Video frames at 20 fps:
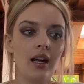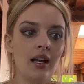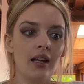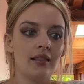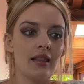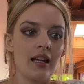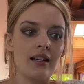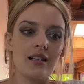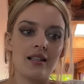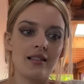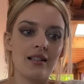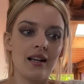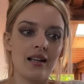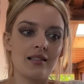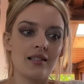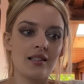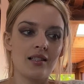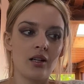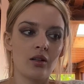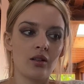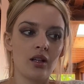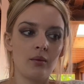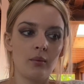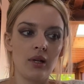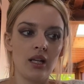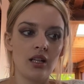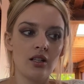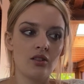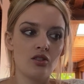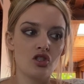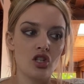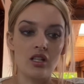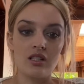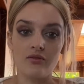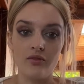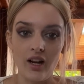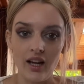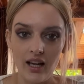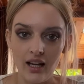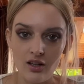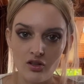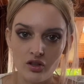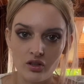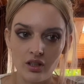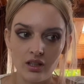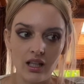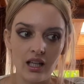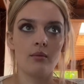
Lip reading: And that doesn't necessarily mean just financially,